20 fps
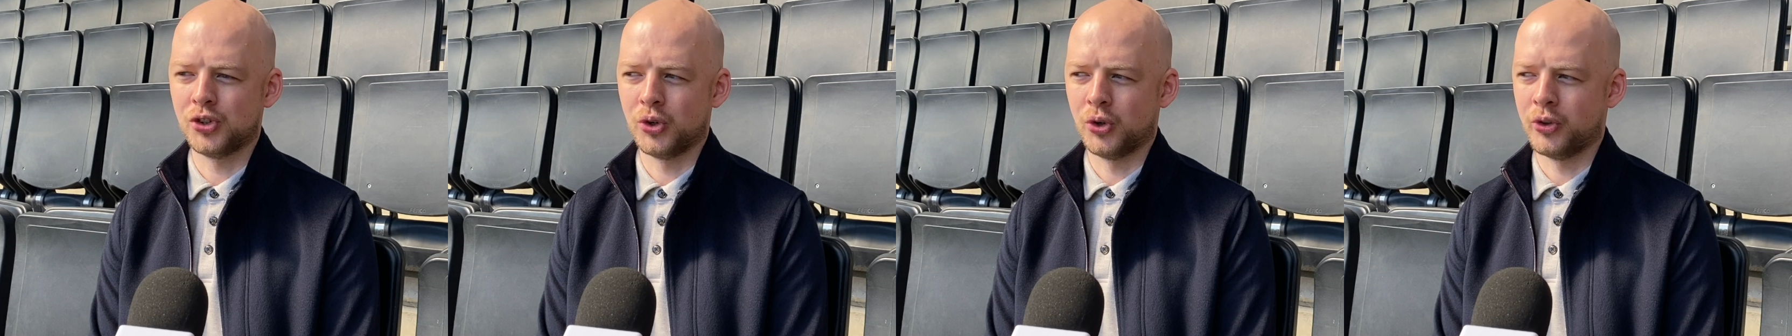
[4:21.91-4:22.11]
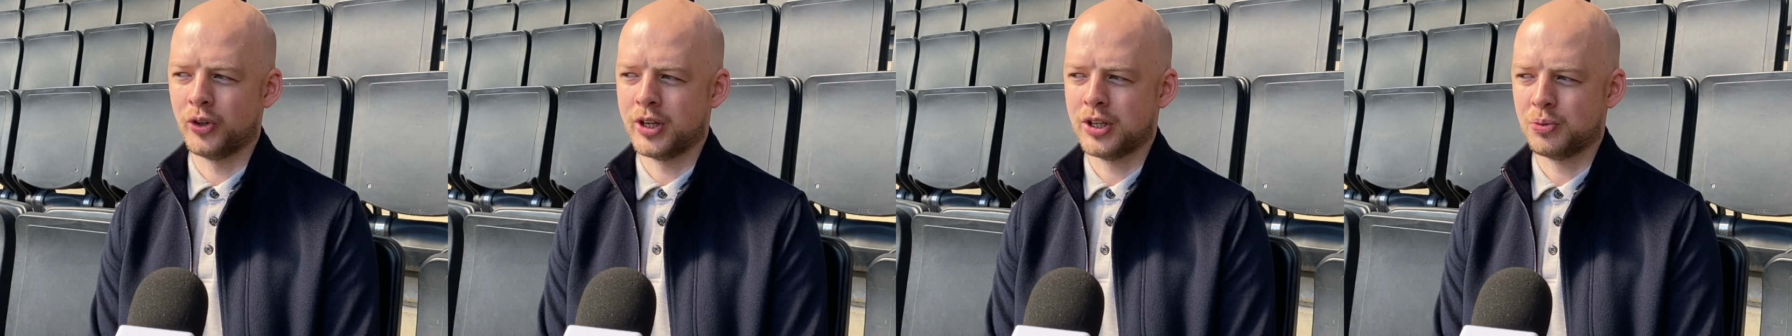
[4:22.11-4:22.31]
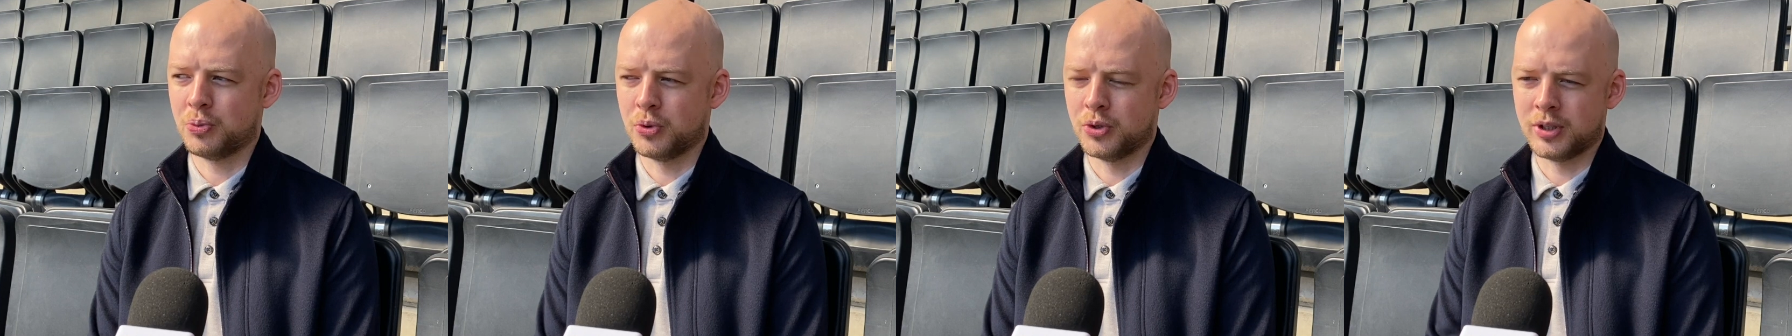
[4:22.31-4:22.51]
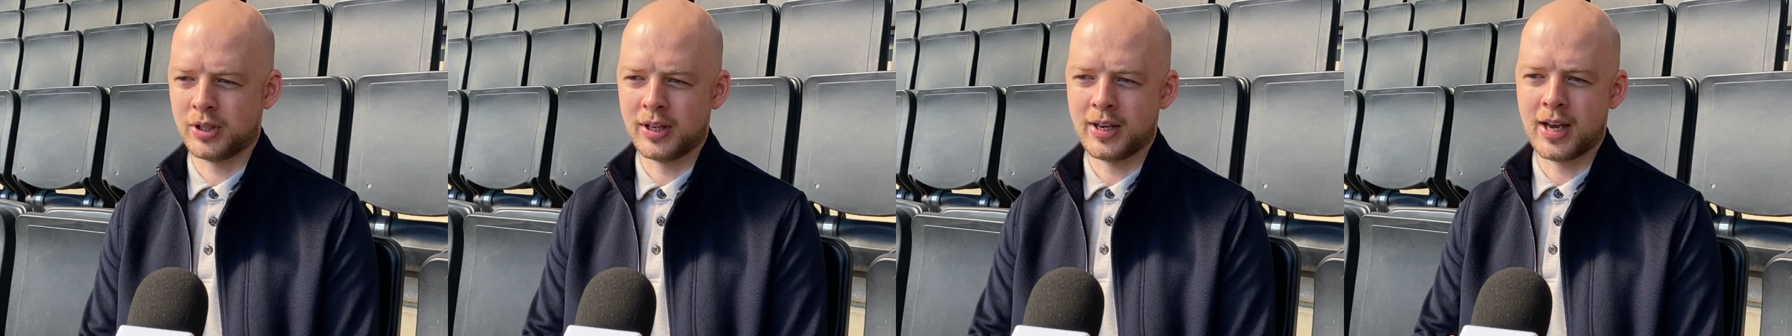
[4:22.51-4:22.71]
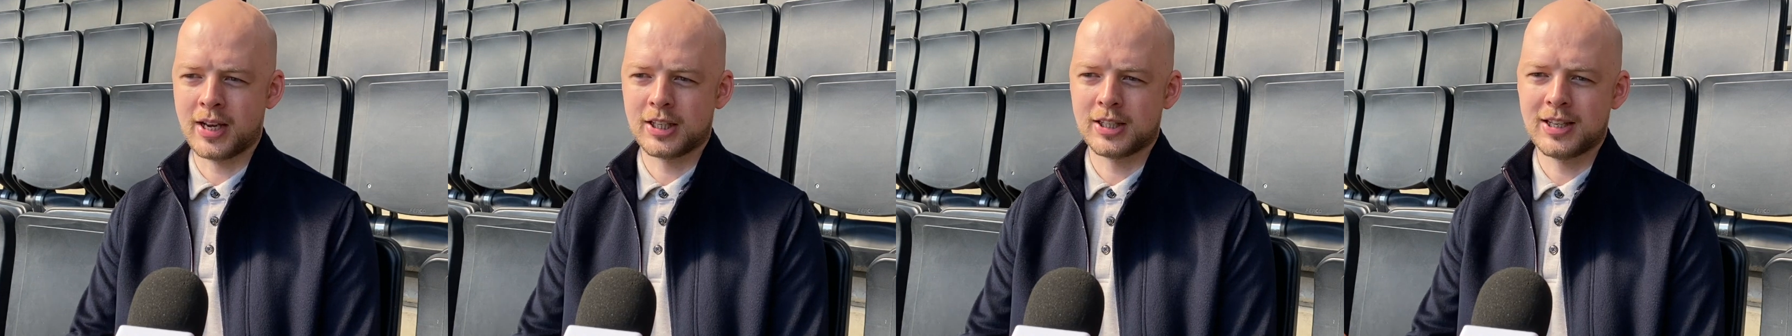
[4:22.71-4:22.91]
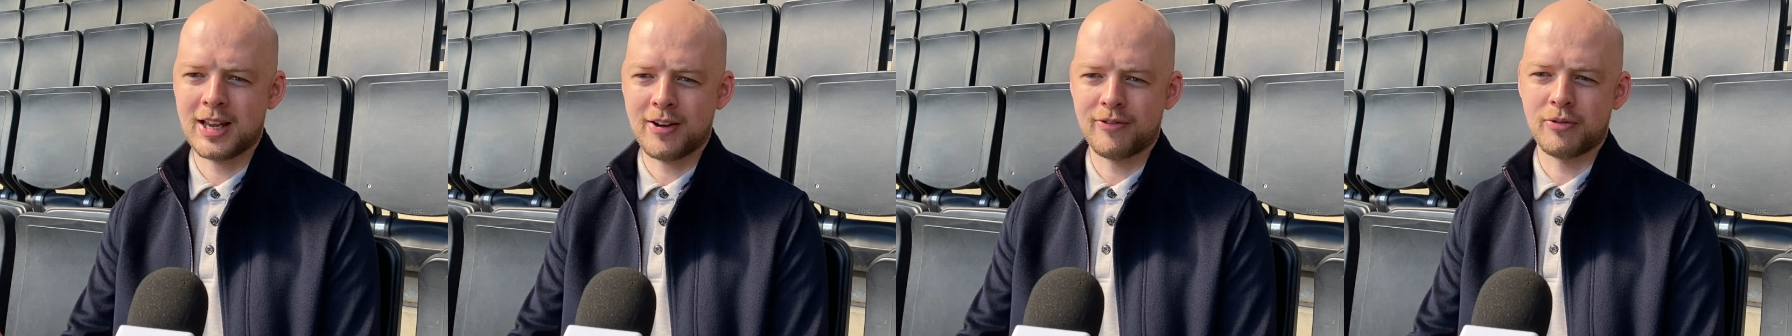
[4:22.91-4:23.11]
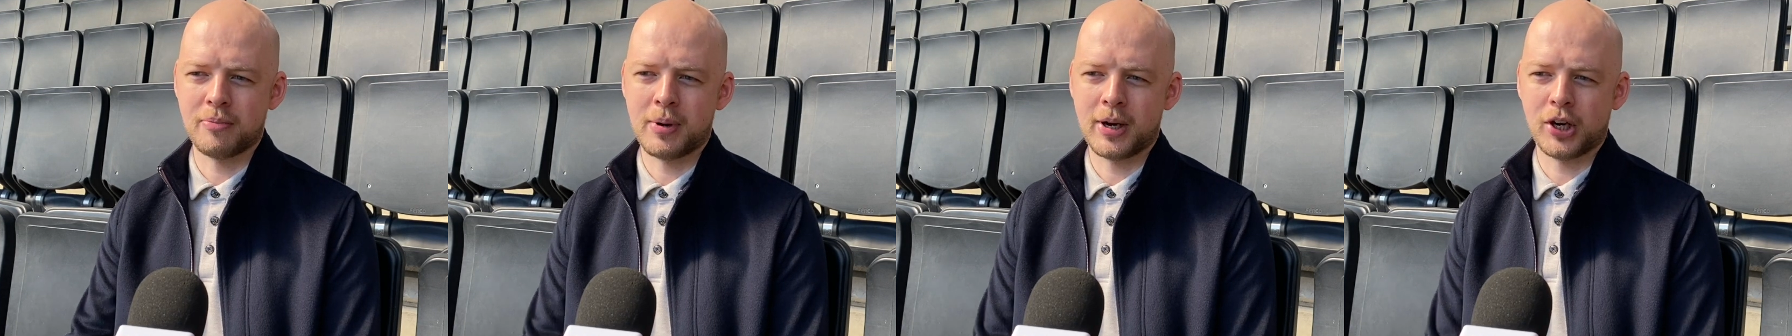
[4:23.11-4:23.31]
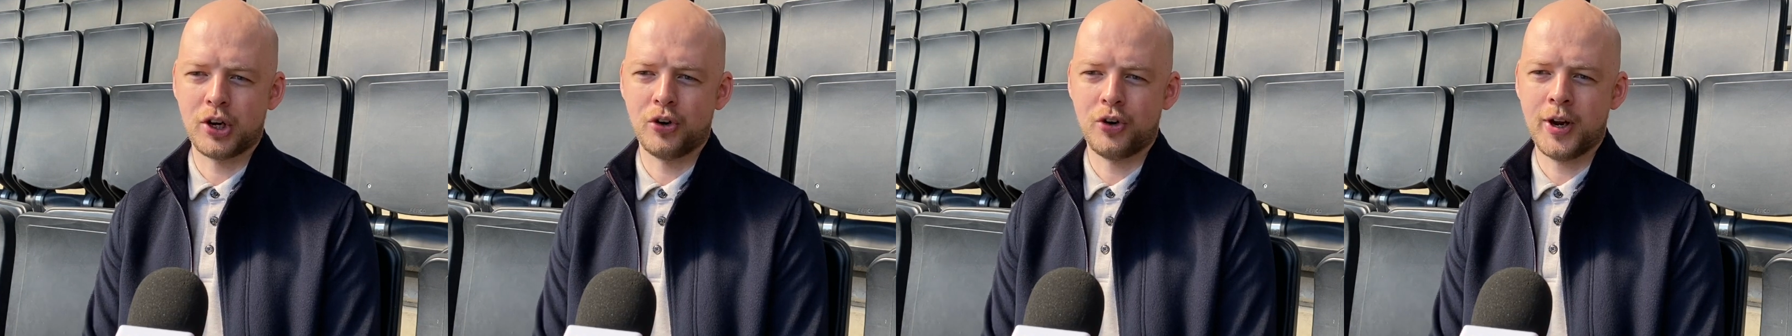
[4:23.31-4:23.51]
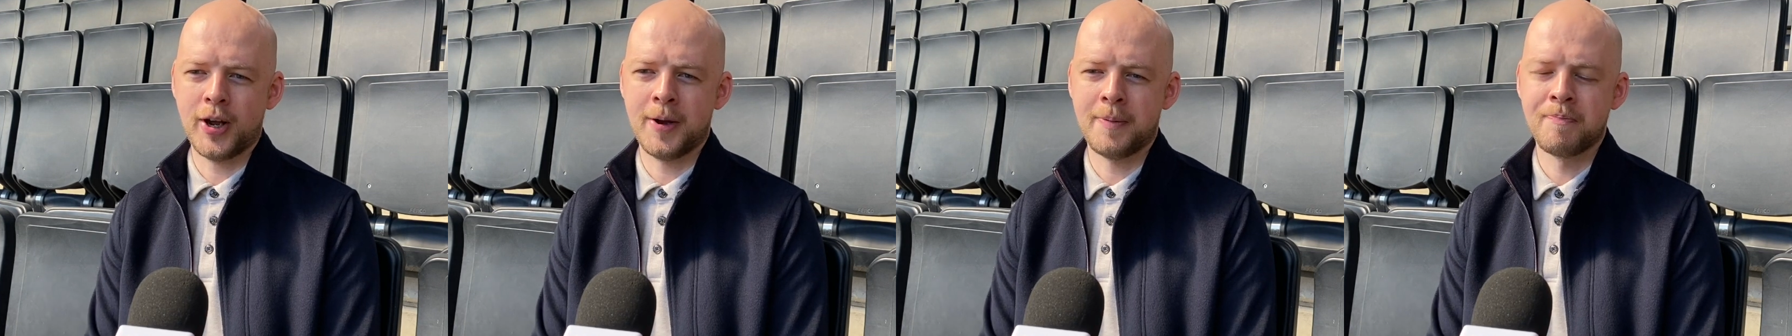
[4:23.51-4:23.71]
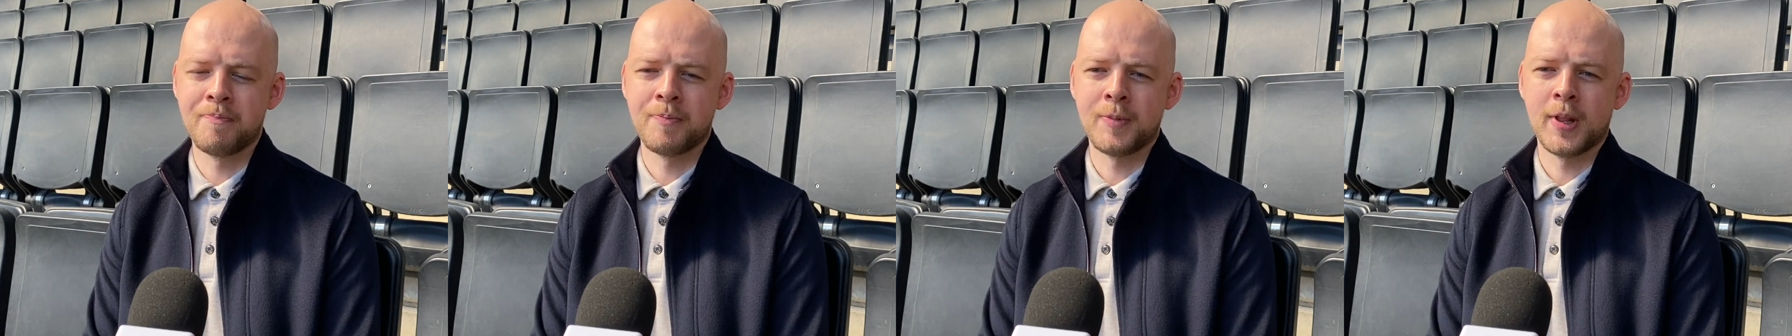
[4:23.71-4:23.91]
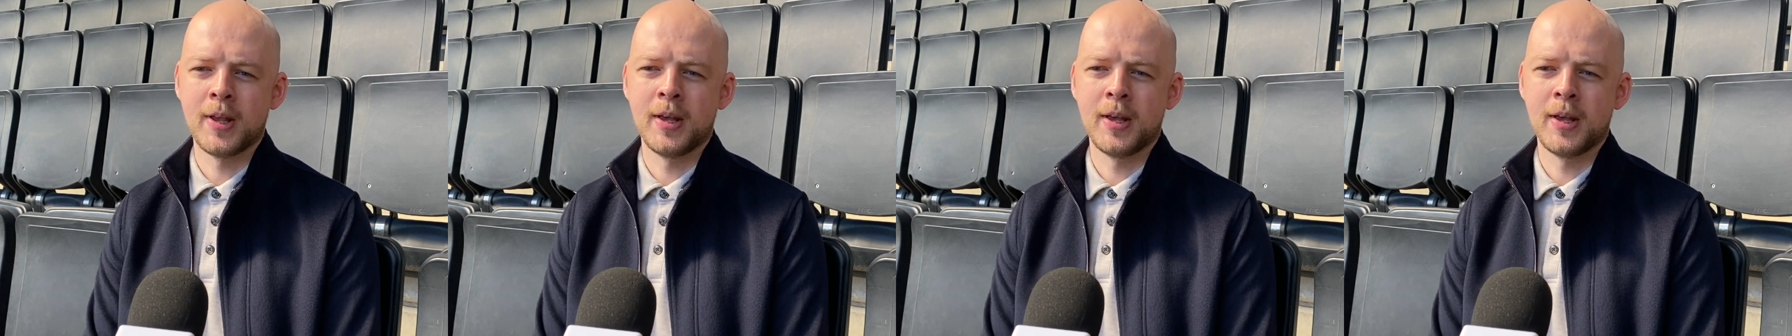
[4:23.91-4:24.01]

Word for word: sure this was the next step for my career.